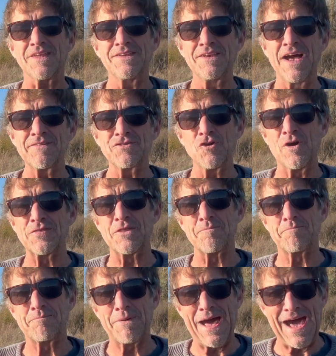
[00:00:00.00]
He has to go out the
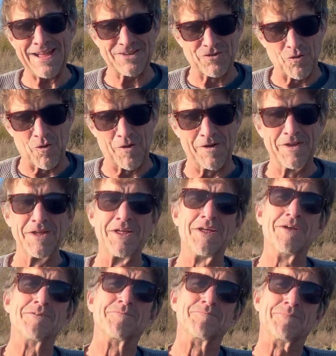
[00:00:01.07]
back door
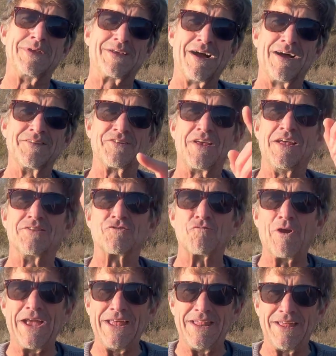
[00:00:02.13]
because it's
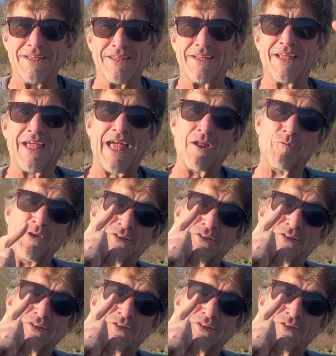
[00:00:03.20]
raining. And we